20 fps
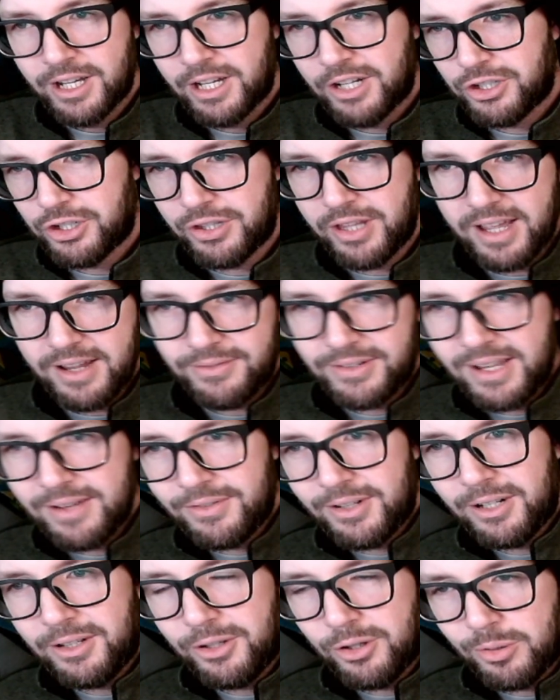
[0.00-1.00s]
Should they have
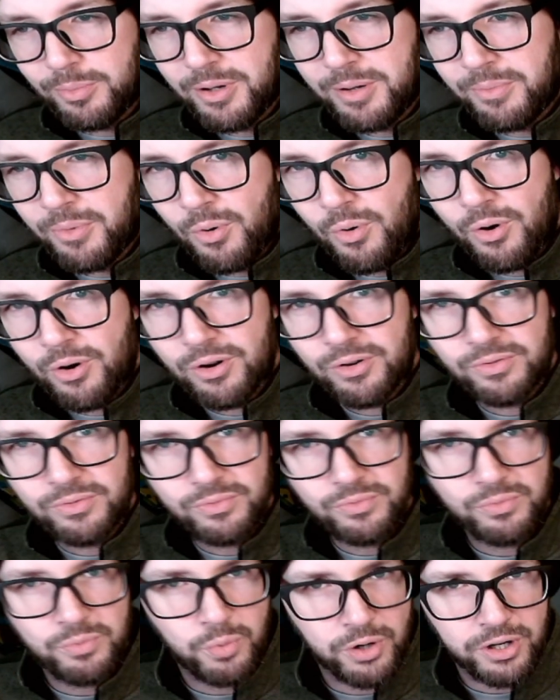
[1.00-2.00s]
given a little bit more?
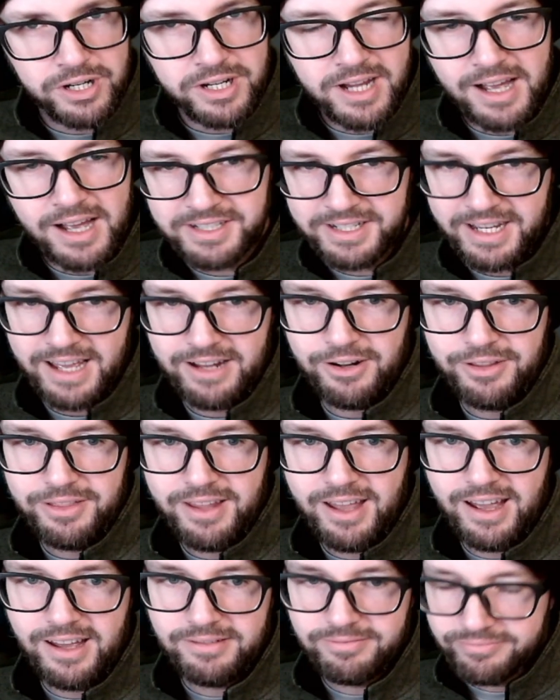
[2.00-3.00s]
Where are you guys at on
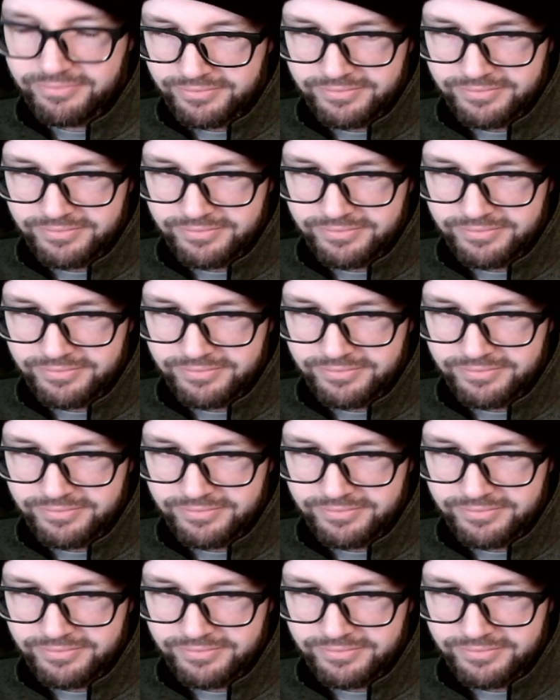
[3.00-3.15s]
that?